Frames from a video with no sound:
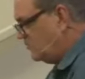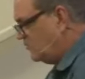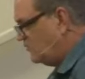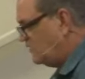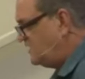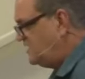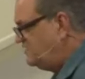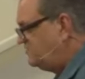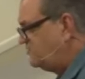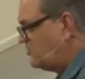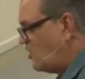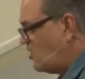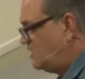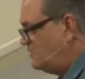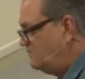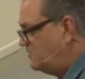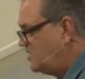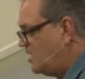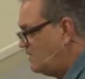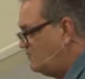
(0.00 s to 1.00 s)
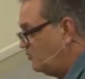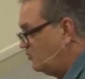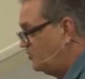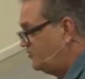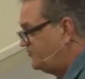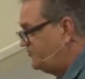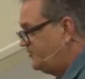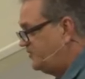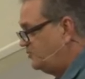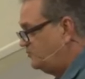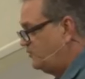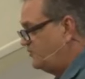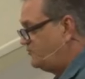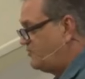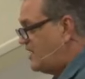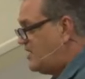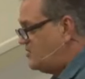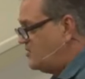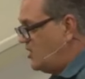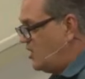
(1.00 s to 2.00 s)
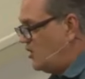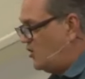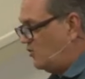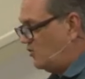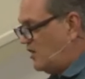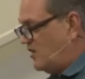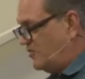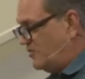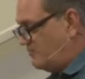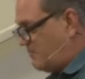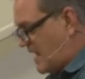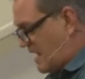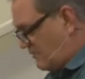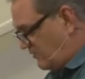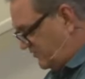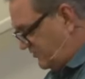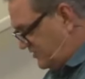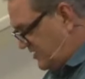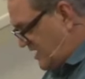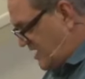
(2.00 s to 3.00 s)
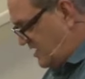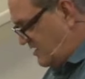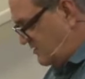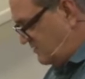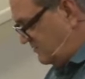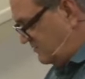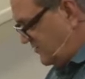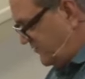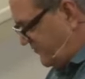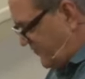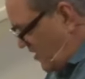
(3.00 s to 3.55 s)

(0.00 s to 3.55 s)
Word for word: when he saw him come and was filled with wrath. No, the Bible says the